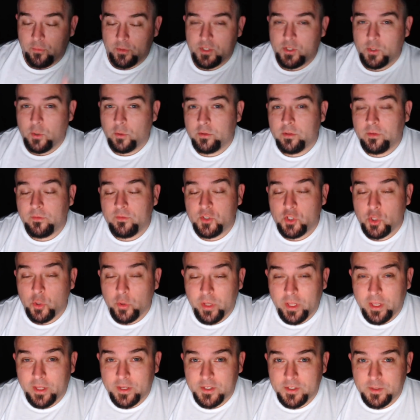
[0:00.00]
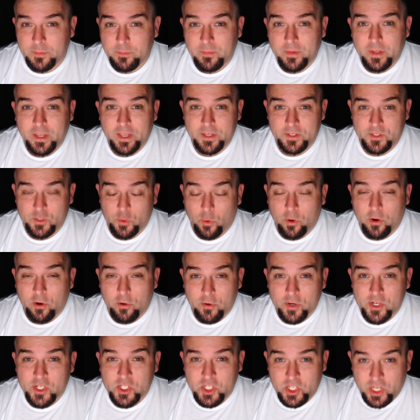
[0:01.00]
The result of Judaism is your
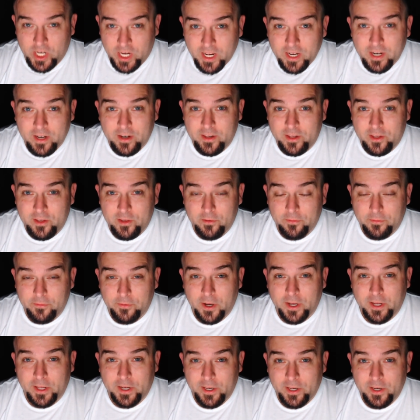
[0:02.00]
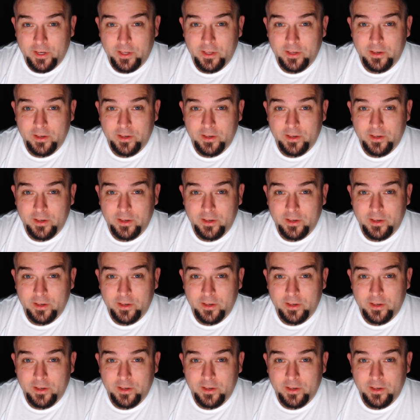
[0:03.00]
Christianity, you fucking